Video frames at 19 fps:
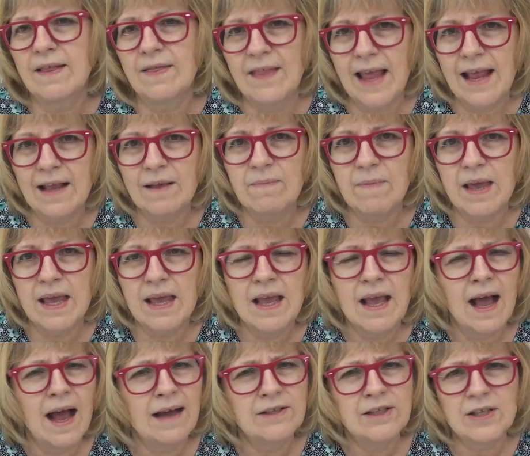thank me,
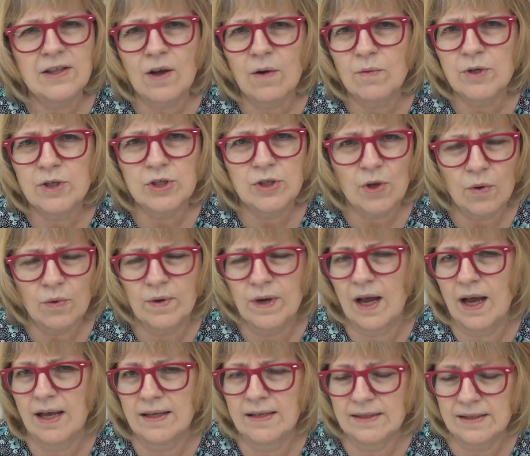which I thought was so
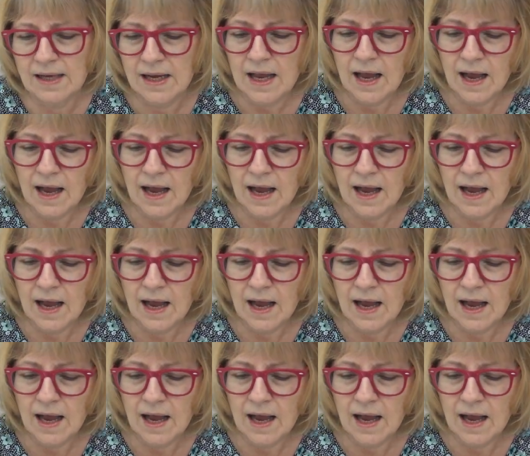nice.